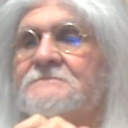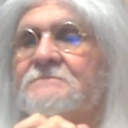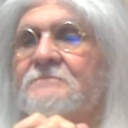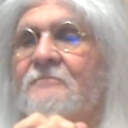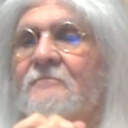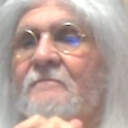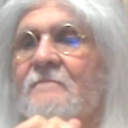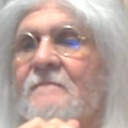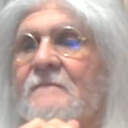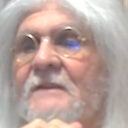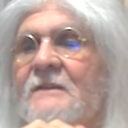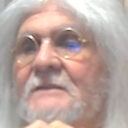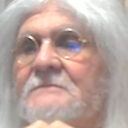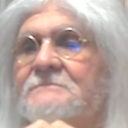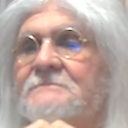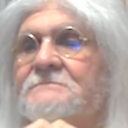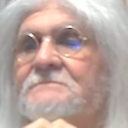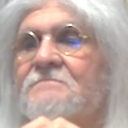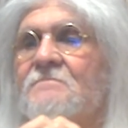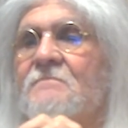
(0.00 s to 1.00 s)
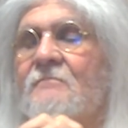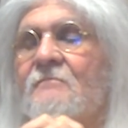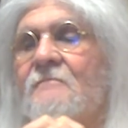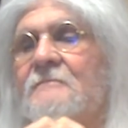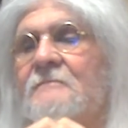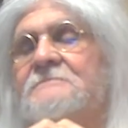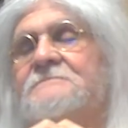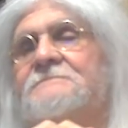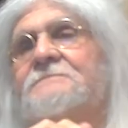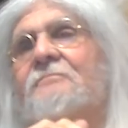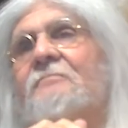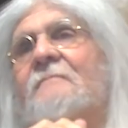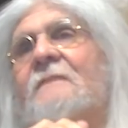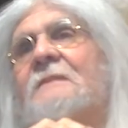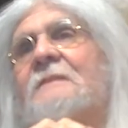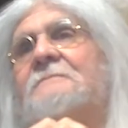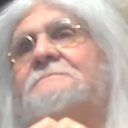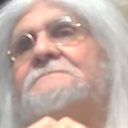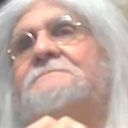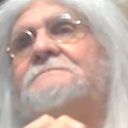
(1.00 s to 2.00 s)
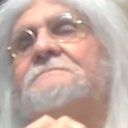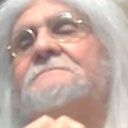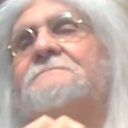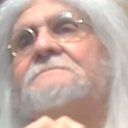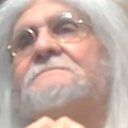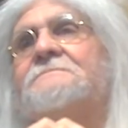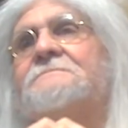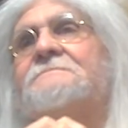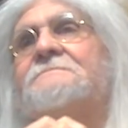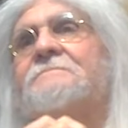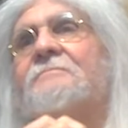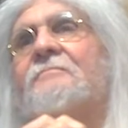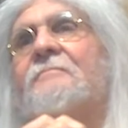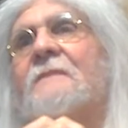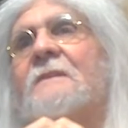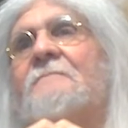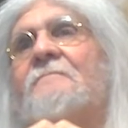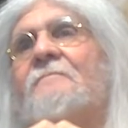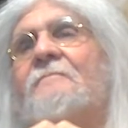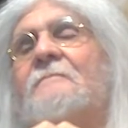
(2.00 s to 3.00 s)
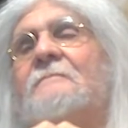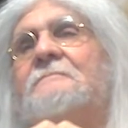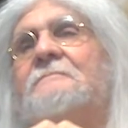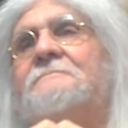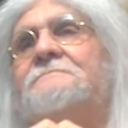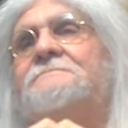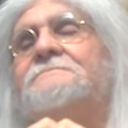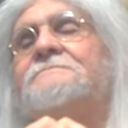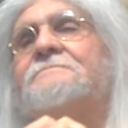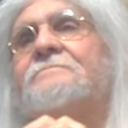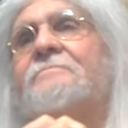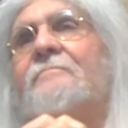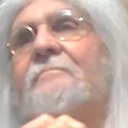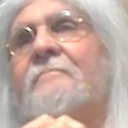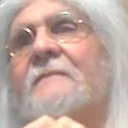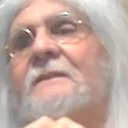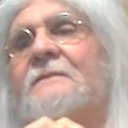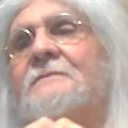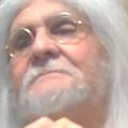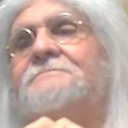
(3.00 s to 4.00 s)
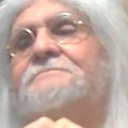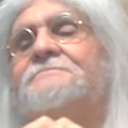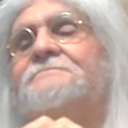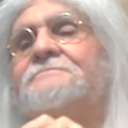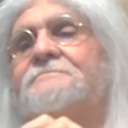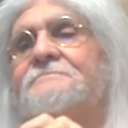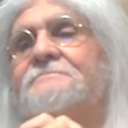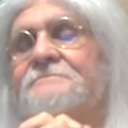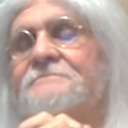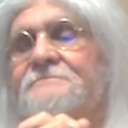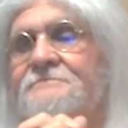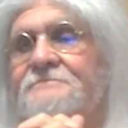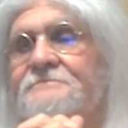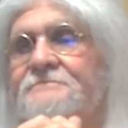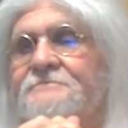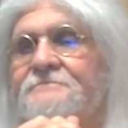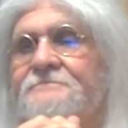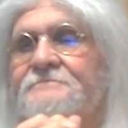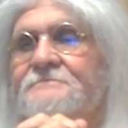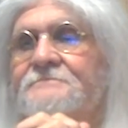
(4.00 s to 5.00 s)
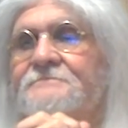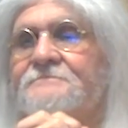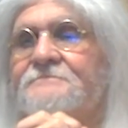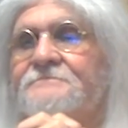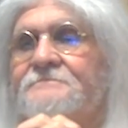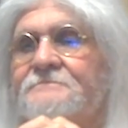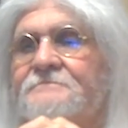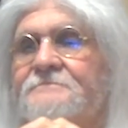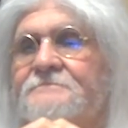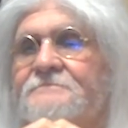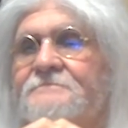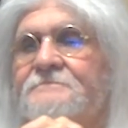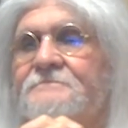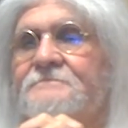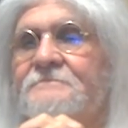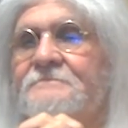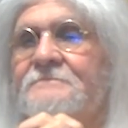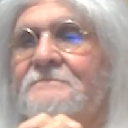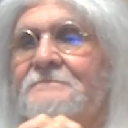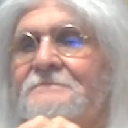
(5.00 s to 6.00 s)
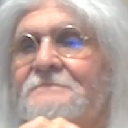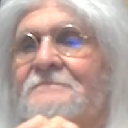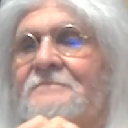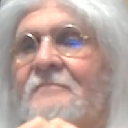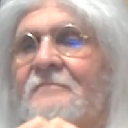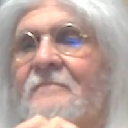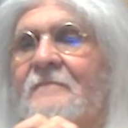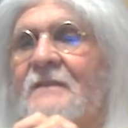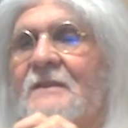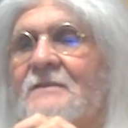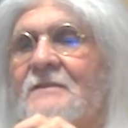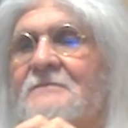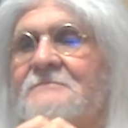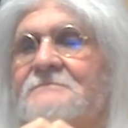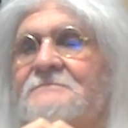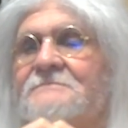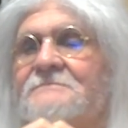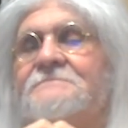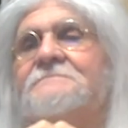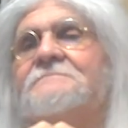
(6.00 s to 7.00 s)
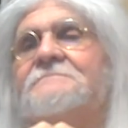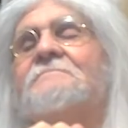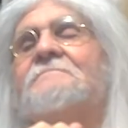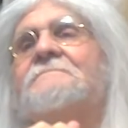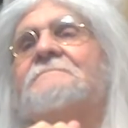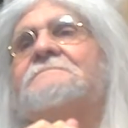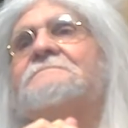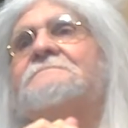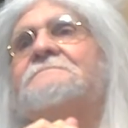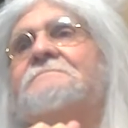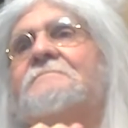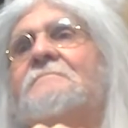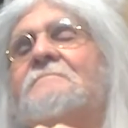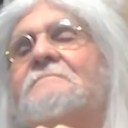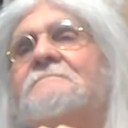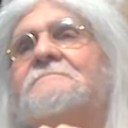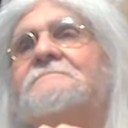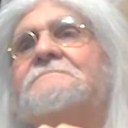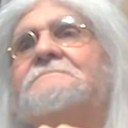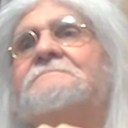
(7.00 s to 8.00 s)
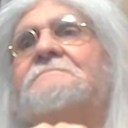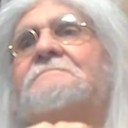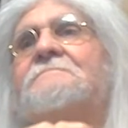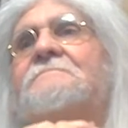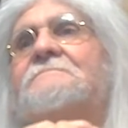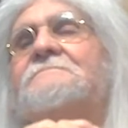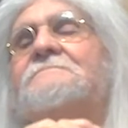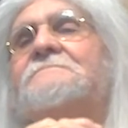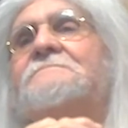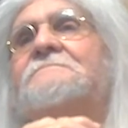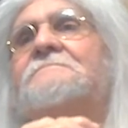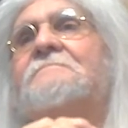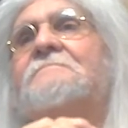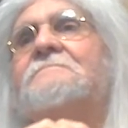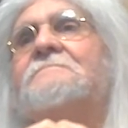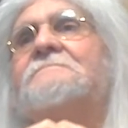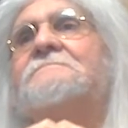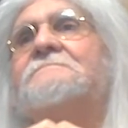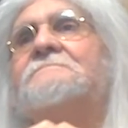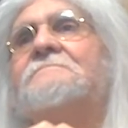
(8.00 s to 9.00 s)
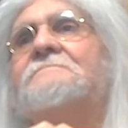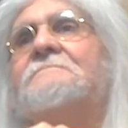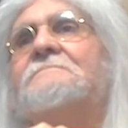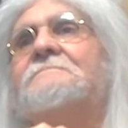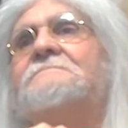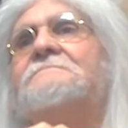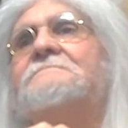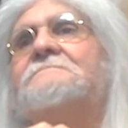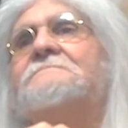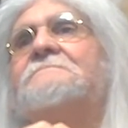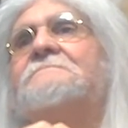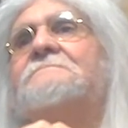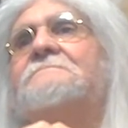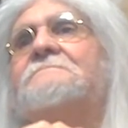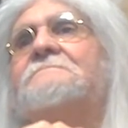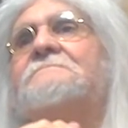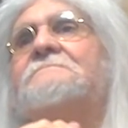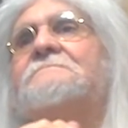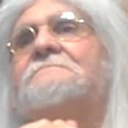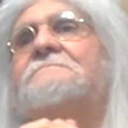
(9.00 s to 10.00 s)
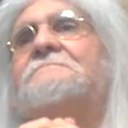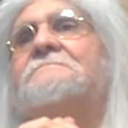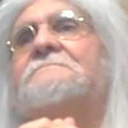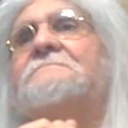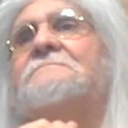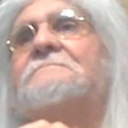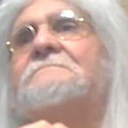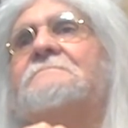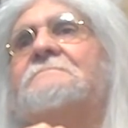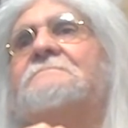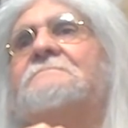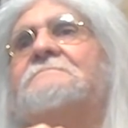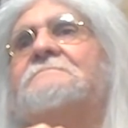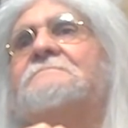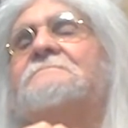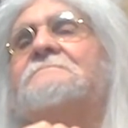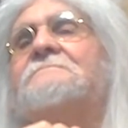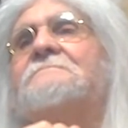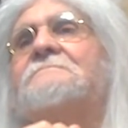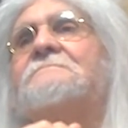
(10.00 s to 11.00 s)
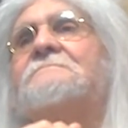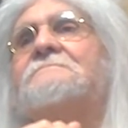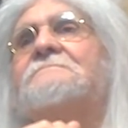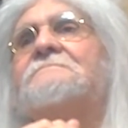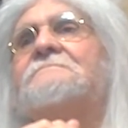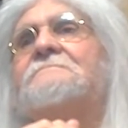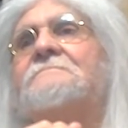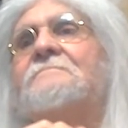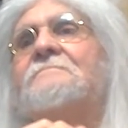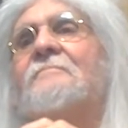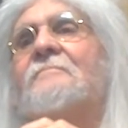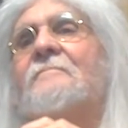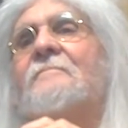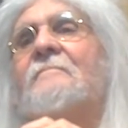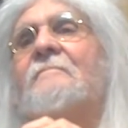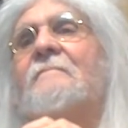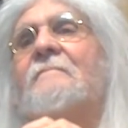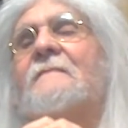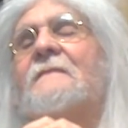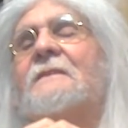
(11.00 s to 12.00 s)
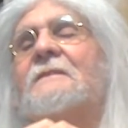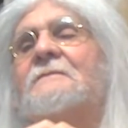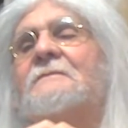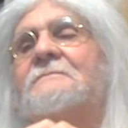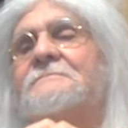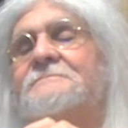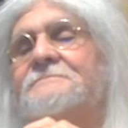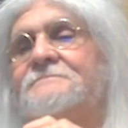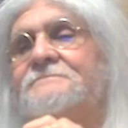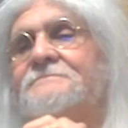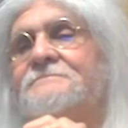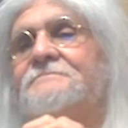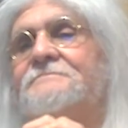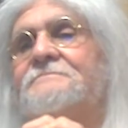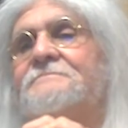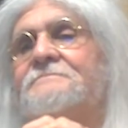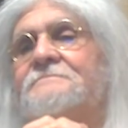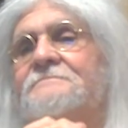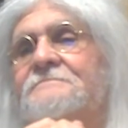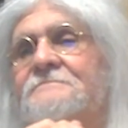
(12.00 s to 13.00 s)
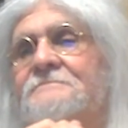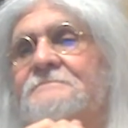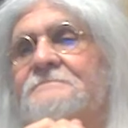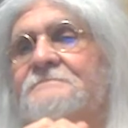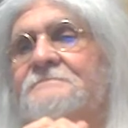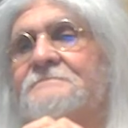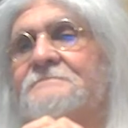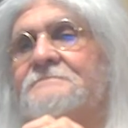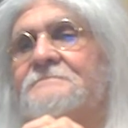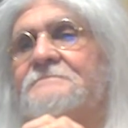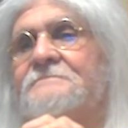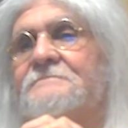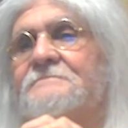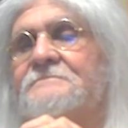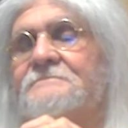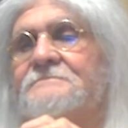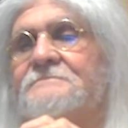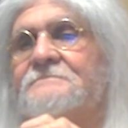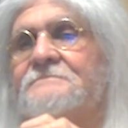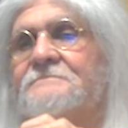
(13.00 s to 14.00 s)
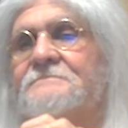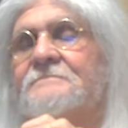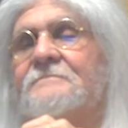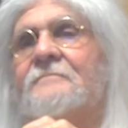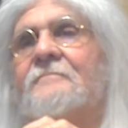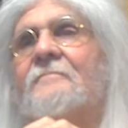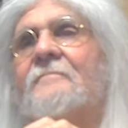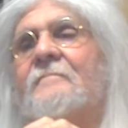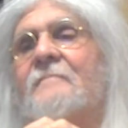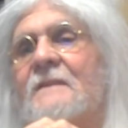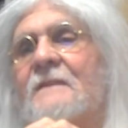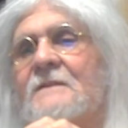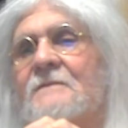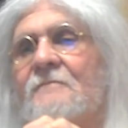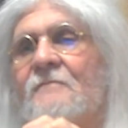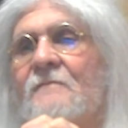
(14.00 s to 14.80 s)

uh, so we are here and we are doing a, uh, just a reunion test run or something like that. Uh, and he will be doing these somewhat regularly. It'll be announced most likely. Uh, Edan says,